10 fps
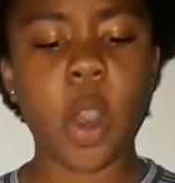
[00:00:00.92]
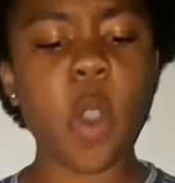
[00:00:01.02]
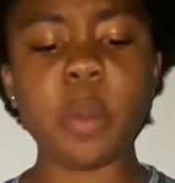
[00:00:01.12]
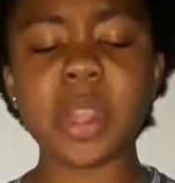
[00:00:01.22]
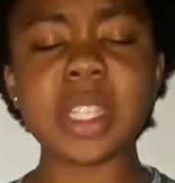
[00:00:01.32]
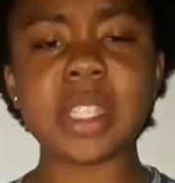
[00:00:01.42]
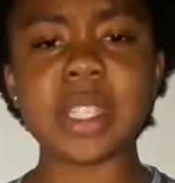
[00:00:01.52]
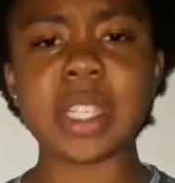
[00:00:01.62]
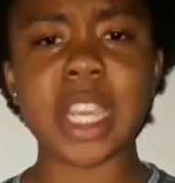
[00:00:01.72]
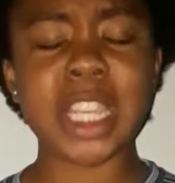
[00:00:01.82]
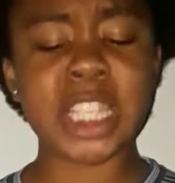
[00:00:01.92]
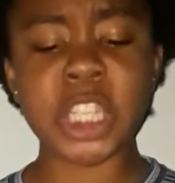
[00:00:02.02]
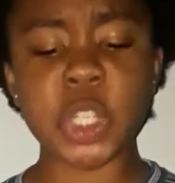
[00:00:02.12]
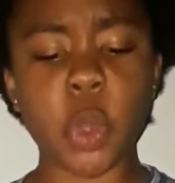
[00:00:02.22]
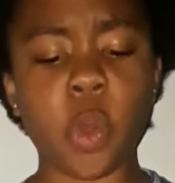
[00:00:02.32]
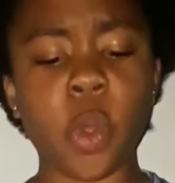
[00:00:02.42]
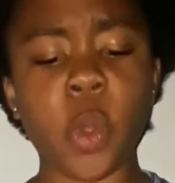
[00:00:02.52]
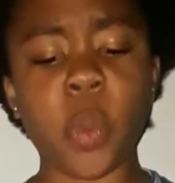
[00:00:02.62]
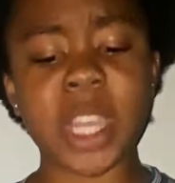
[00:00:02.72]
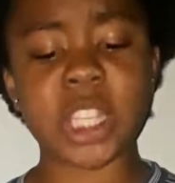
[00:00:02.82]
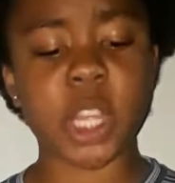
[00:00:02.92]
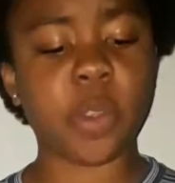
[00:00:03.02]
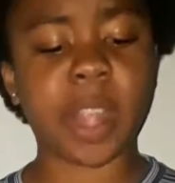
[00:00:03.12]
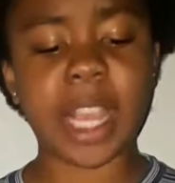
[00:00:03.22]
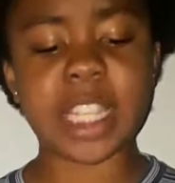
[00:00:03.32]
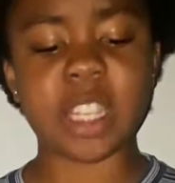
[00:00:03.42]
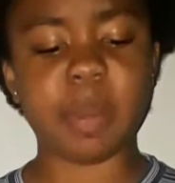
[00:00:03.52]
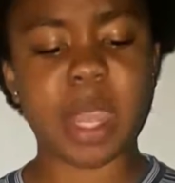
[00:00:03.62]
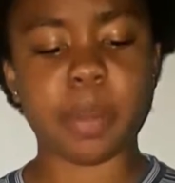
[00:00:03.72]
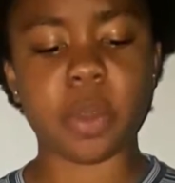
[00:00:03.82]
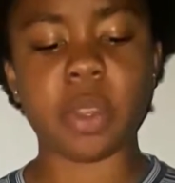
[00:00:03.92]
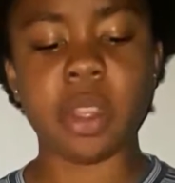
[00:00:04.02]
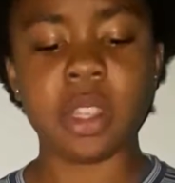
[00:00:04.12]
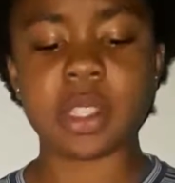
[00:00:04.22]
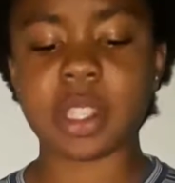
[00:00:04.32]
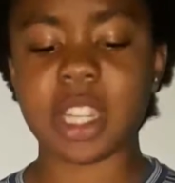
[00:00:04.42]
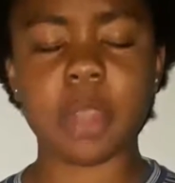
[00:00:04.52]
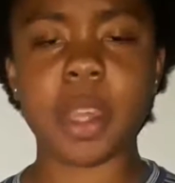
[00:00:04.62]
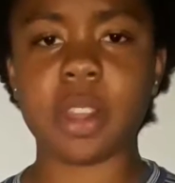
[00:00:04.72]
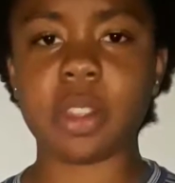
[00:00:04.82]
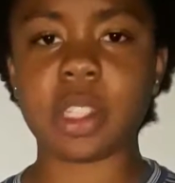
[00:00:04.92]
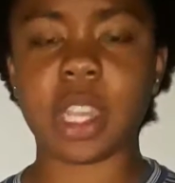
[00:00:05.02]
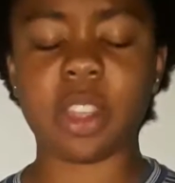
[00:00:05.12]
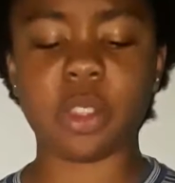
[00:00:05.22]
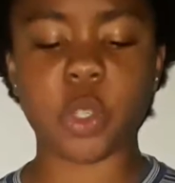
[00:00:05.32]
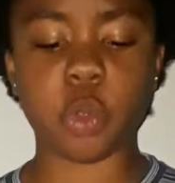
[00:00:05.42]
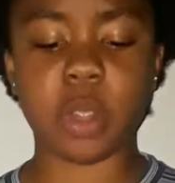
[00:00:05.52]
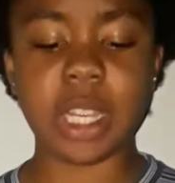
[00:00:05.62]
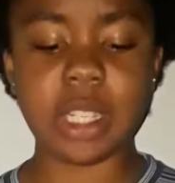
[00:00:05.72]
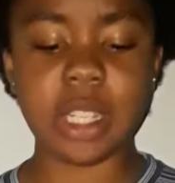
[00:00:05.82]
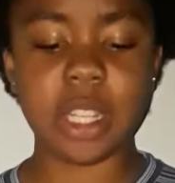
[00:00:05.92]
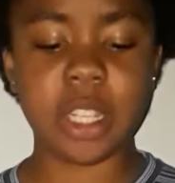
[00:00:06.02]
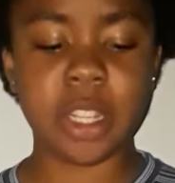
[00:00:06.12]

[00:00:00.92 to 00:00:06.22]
Homeless isn't always the crazy people sleeping on the side of the street.